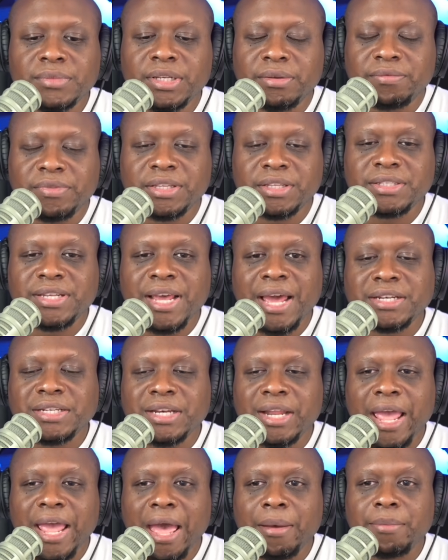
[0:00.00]
if this
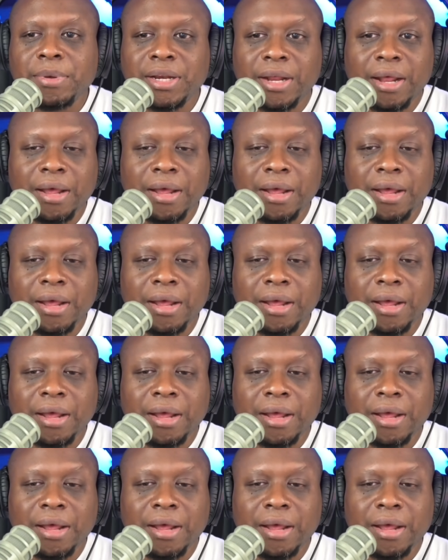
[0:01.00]
actually happened.